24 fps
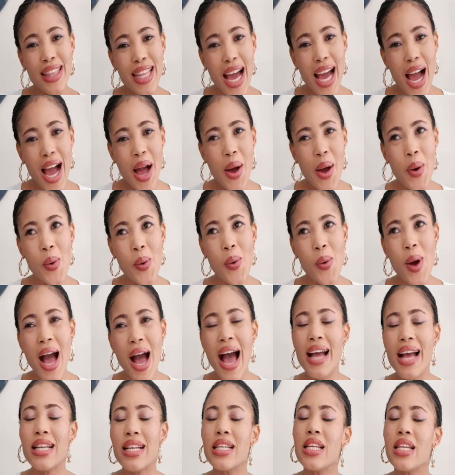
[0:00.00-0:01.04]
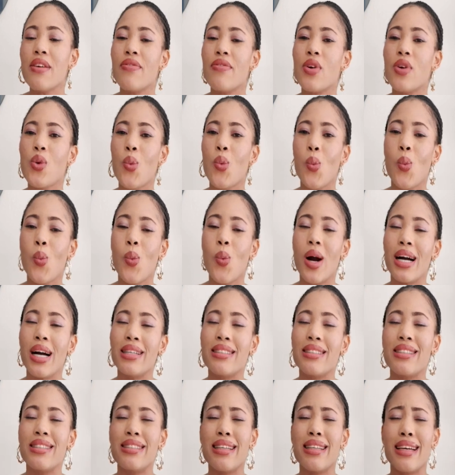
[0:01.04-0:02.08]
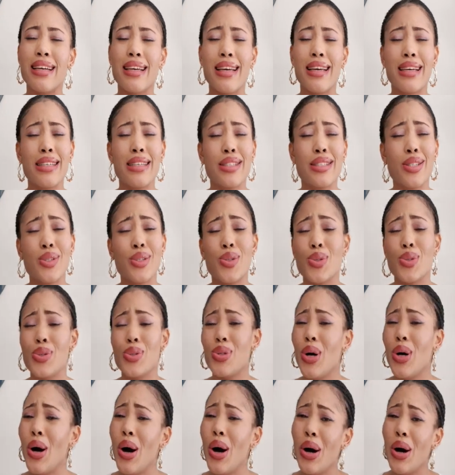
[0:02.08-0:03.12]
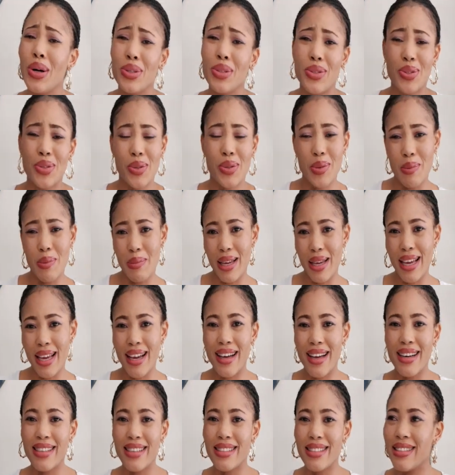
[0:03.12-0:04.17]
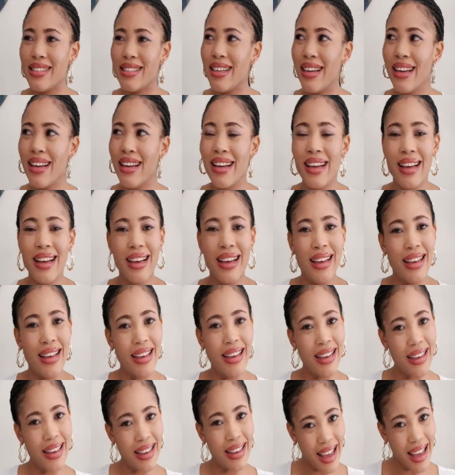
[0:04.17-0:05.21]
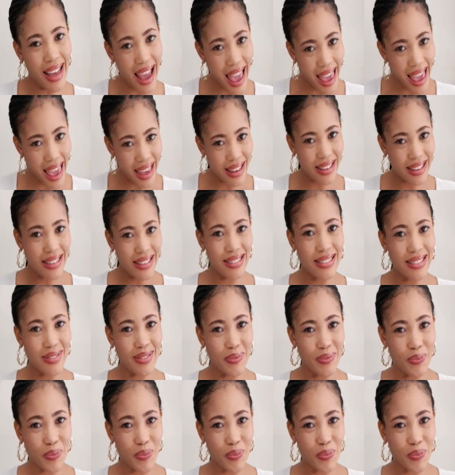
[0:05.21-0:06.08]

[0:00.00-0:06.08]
Now I didn't even want the cashier to talk to me because, hey,